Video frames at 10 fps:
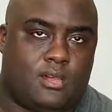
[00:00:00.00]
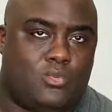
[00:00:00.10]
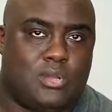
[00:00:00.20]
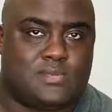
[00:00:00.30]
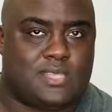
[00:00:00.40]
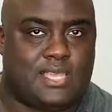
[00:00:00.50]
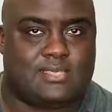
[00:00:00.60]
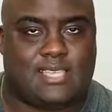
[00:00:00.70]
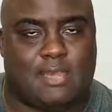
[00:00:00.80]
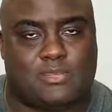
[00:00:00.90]

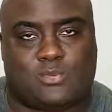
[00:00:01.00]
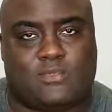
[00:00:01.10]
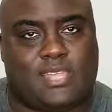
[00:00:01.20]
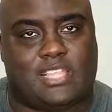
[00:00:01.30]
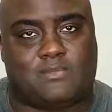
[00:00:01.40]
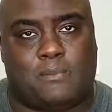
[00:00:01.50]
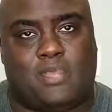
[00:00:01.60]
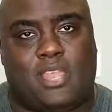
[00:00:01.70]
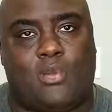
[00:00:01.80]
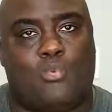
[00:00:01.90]
websites, tablets, whatever the case may
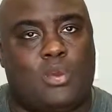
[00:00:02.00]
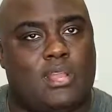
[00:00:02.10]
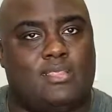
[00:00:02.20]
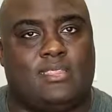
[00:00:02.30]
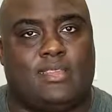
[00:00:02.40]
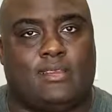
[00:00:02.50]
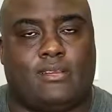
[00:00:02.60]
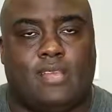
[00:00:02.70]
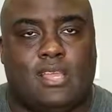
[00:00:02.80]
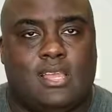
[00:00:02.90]
be, they want
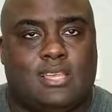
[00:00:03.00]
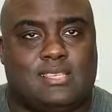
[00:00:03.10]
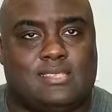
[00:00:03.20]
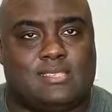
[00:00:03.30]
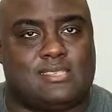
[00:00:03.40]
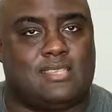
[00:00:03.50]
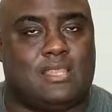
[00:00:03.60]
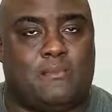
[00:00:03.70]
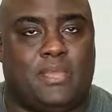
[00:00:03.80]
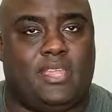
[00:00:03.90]
their consistency
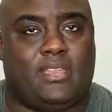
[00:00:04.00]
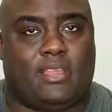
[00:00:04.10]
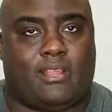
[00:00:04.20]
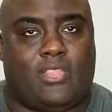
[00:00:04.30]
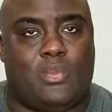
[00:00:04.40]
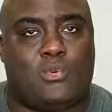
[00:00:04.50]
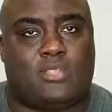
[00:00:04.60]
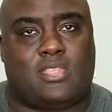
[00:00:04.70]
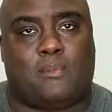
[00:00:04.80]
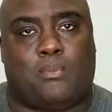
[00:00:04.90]
to be there. They
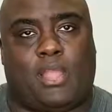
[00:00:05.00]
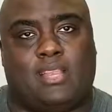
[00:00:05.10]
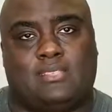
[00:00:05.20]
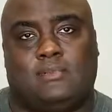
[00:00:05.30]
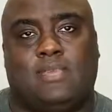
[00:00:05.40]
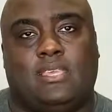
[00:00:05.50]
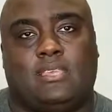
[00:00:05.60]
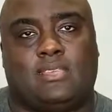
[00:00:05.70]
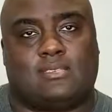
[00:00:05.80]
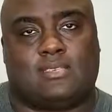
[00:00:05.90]
want their branding to be
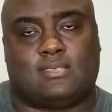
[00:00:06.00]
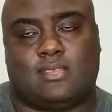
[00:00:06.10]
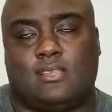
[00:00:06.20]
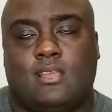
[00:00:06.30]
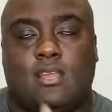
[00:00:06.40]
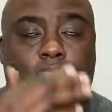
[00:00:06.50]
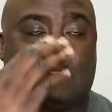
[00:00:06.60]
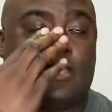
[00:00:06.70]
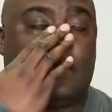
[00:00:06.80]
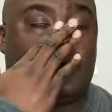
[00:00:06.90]
consistent.
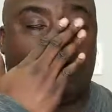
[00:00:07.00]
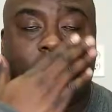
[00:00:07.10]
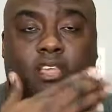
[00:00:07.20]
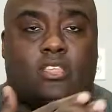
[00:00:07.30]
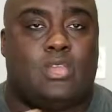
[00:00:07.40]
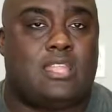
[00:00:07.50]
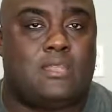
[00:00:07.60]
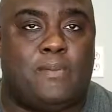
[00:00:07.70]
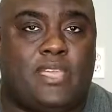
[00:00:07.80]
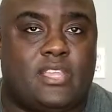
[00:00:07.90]
So you have
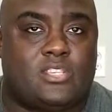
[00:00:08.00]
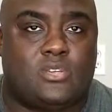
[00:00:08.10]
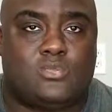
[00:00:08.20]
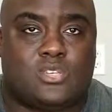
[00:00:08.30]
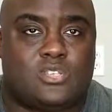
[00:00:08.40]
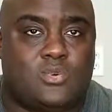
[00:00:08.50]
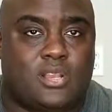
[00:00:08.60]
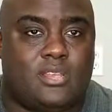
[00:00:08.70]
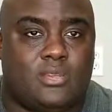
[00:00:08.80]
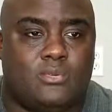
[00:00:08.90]
to pick and choose what you
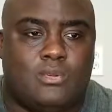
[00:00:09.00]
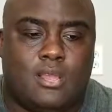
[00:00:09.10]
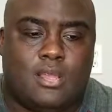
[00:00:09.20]
want to do.